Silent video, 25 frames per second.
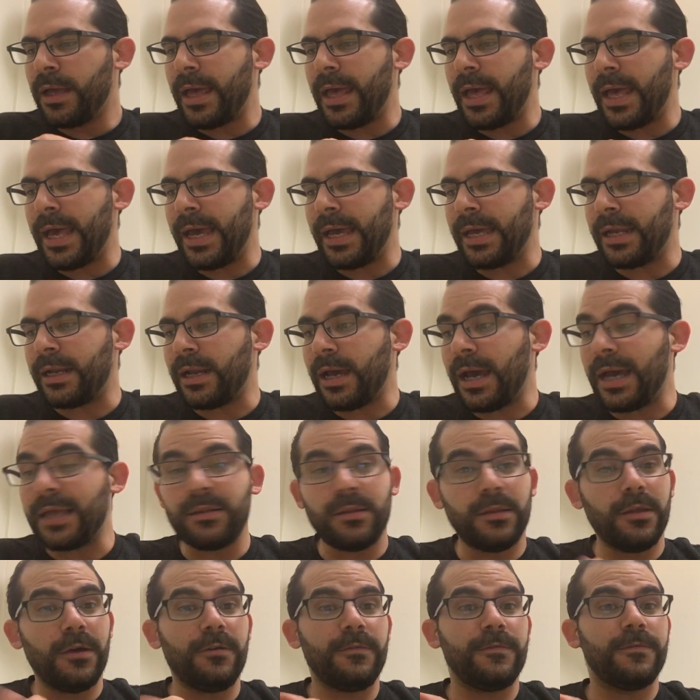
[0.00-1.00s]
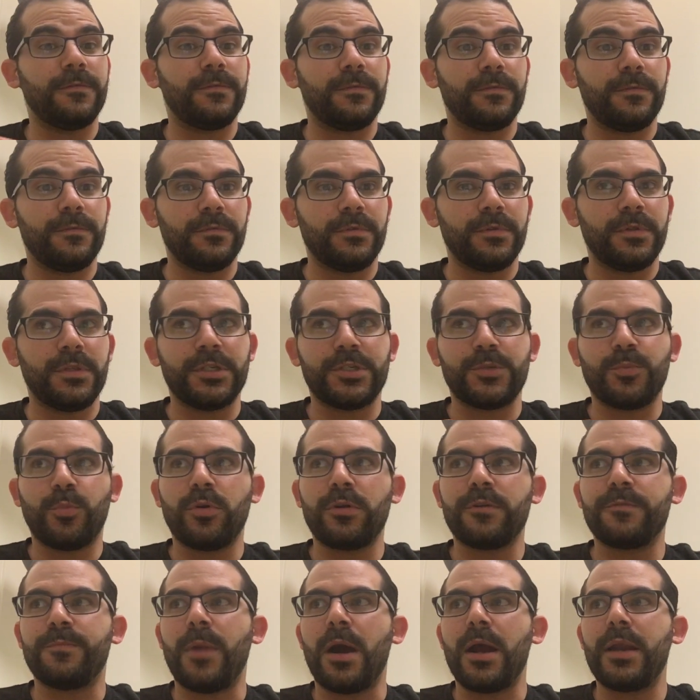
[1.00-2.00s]
And I love the
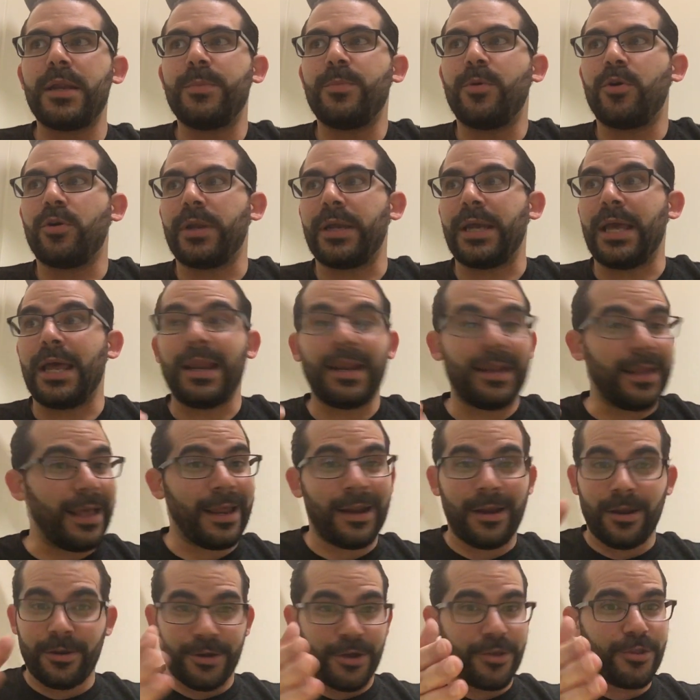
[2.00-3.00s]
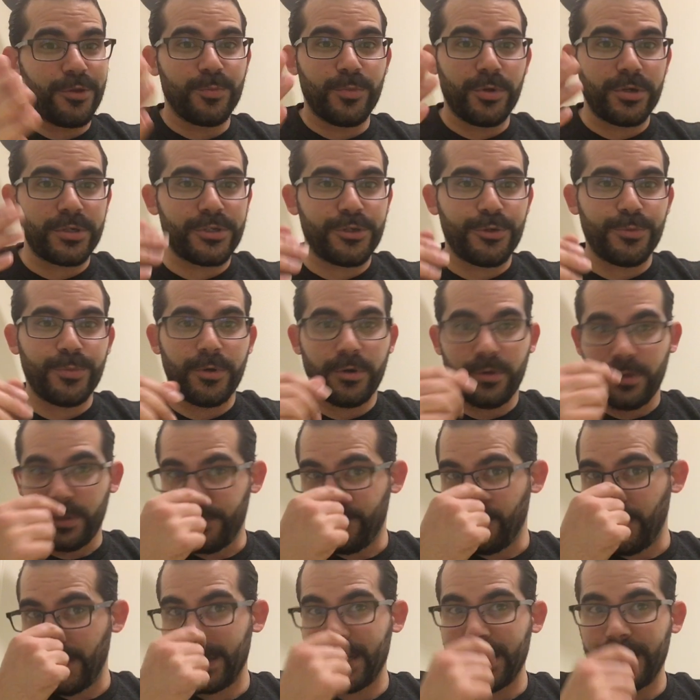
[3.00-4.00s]
sport of bodyboarding, and another BookTube goal,
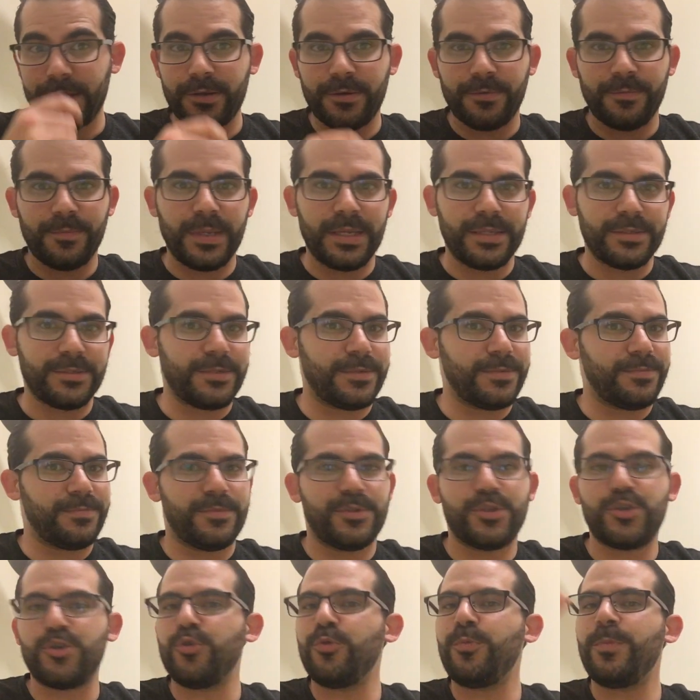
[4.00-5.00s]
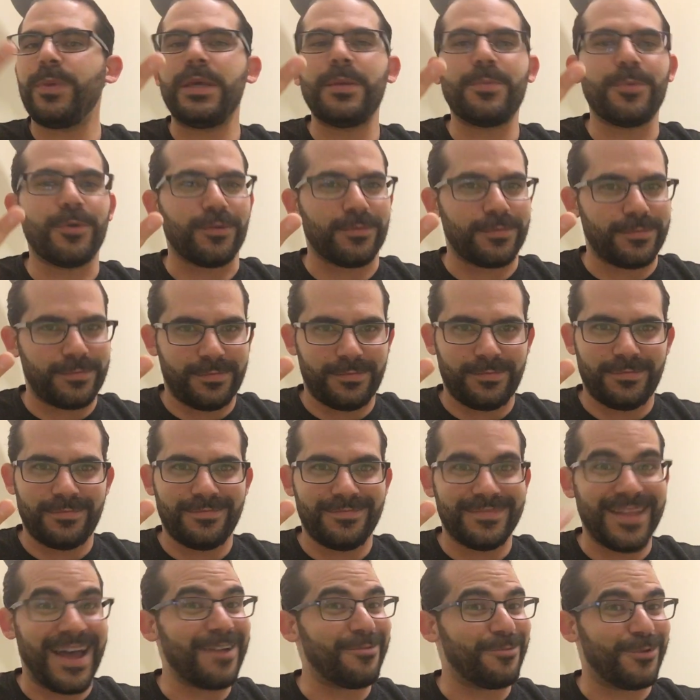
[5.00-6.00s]
if I can convince two people,
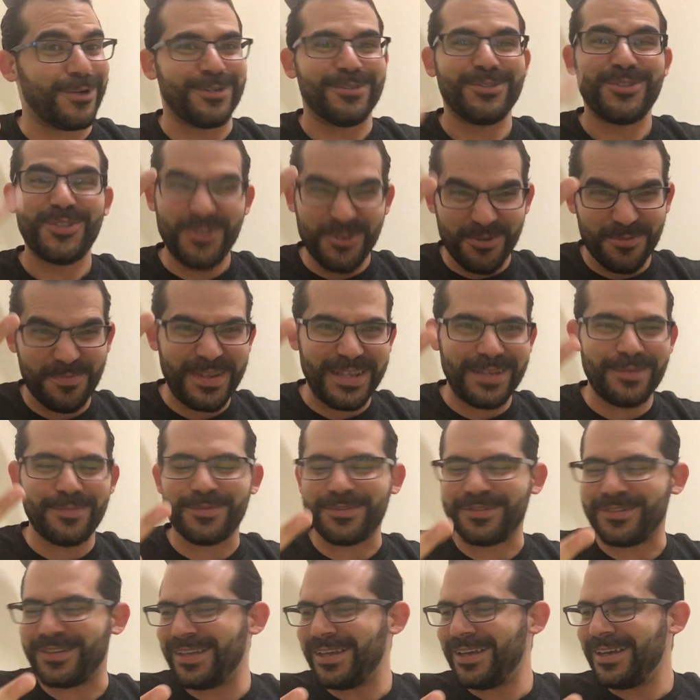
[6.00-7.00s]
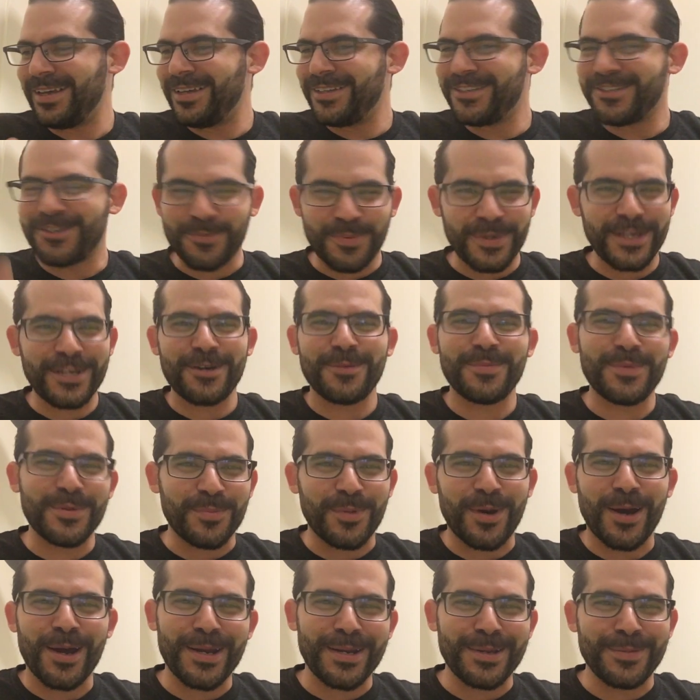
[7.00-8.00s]
not one, two people, to pick up a
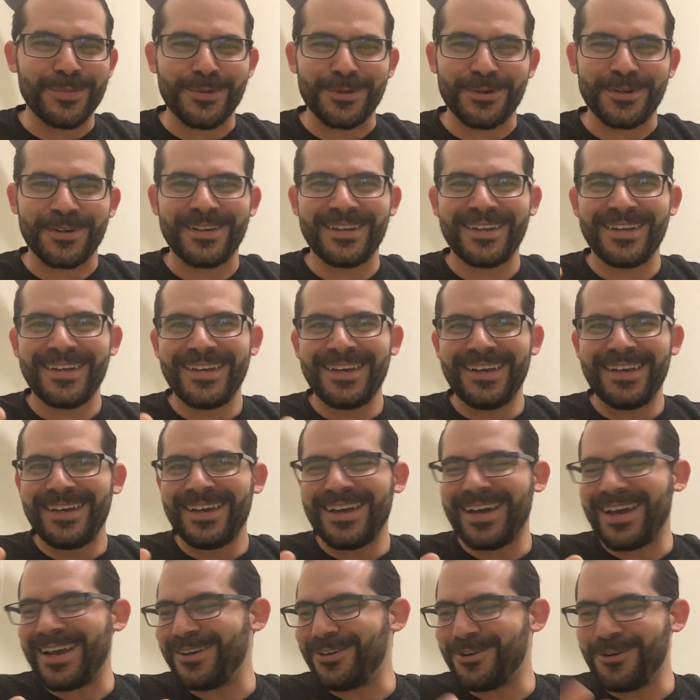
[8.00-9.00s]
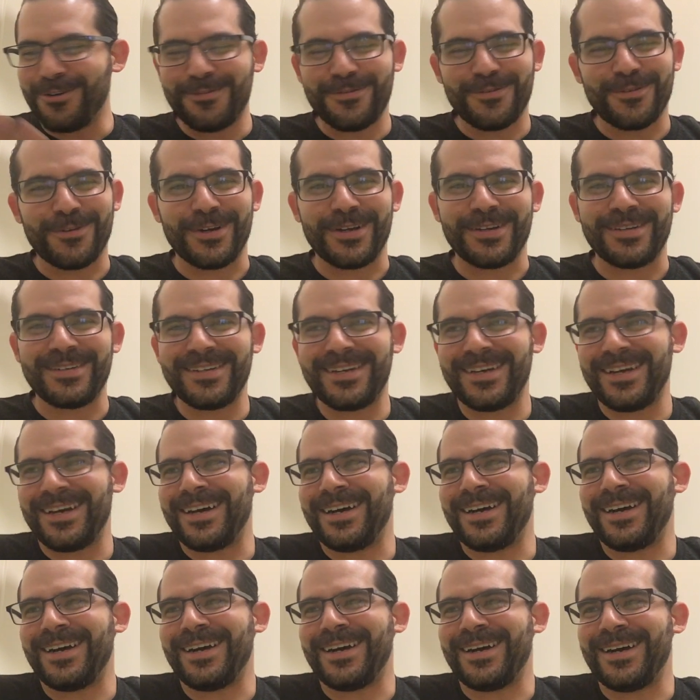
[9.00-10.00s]
bodyboard and go for it,
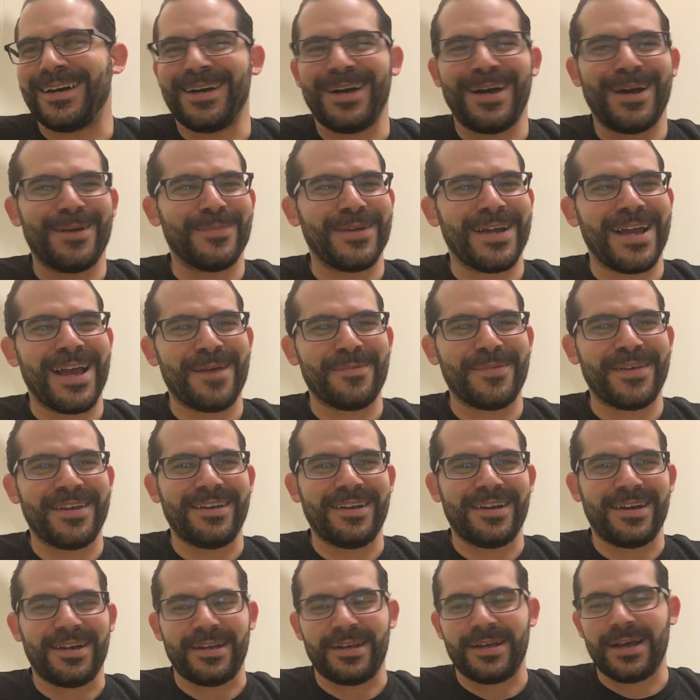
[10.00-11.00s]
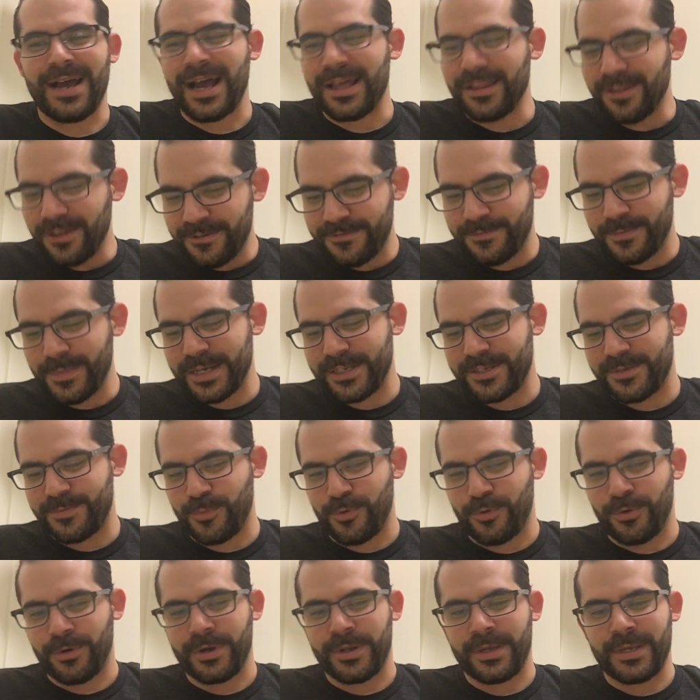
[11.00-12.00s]
I'm a happy guy. I love my
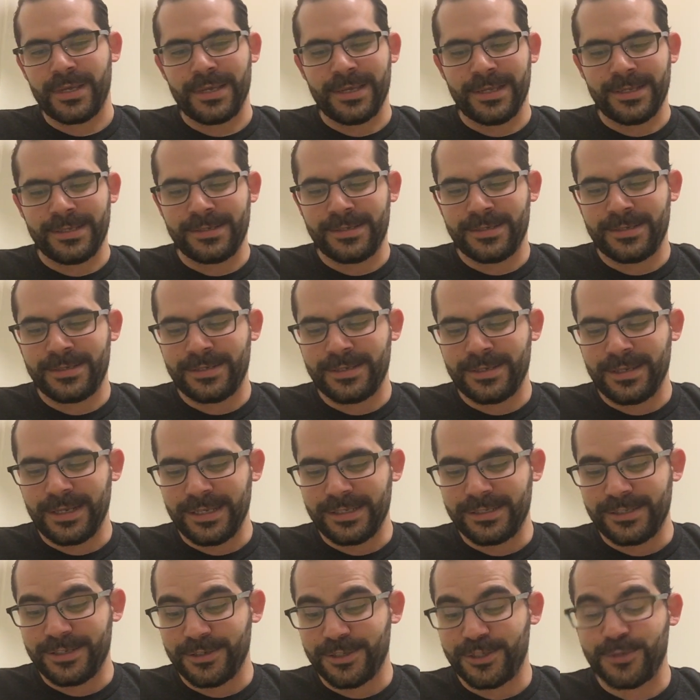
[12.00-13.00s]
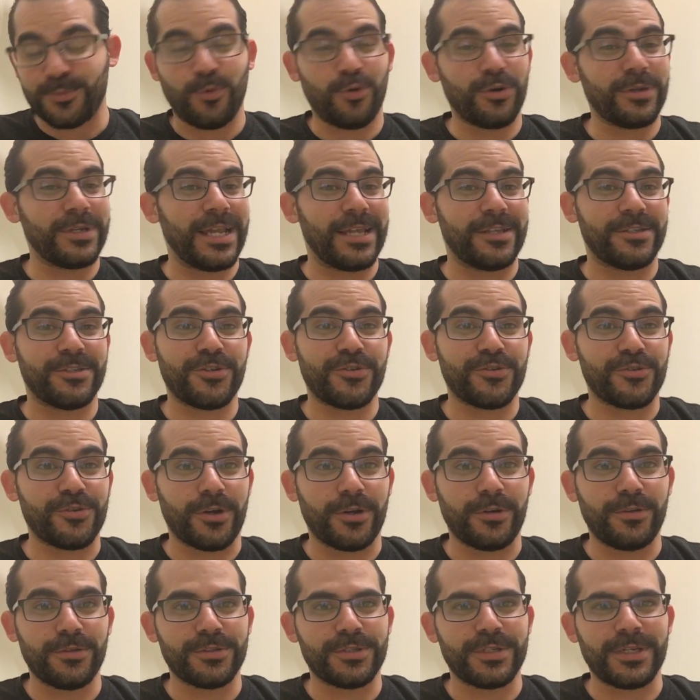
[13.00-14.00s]
sport. It's a sport that
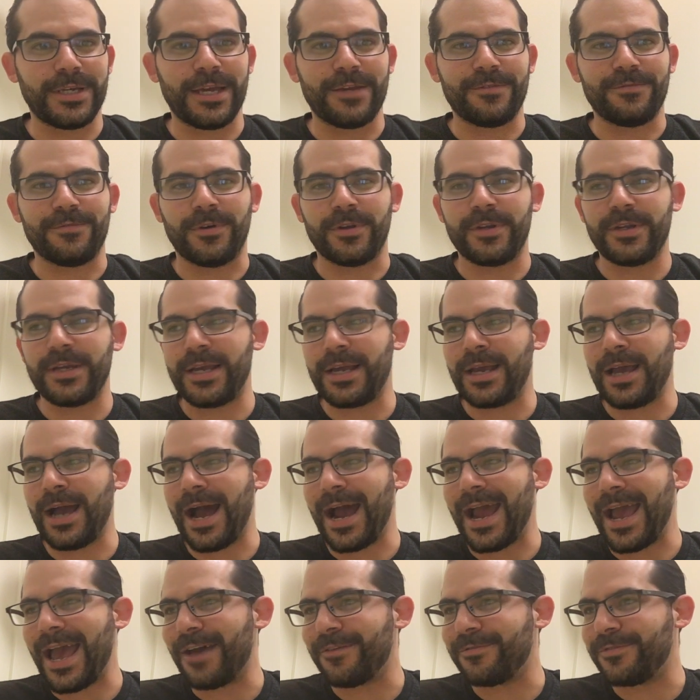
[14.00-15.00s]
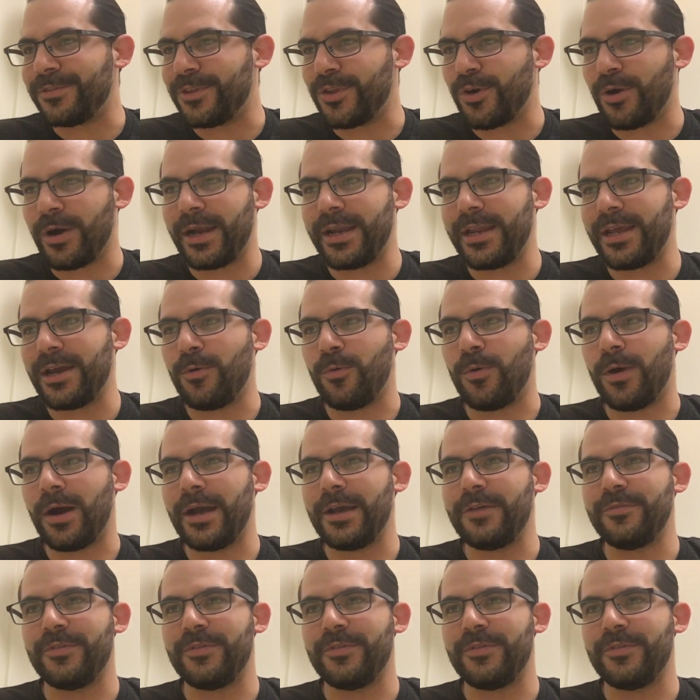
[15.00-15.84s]
struggles to get funding. I have no idea why.